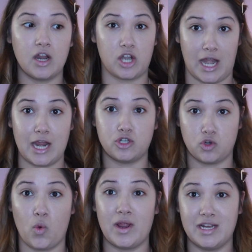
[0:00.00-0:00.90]
Red
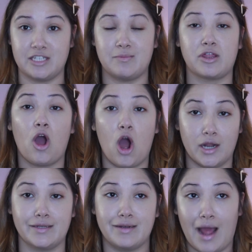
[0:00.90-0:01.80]
Door Elizabeth
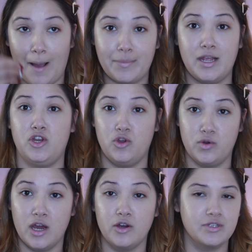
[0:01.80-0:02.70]
Arden up in
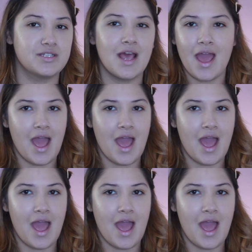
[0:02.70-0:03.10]
your nose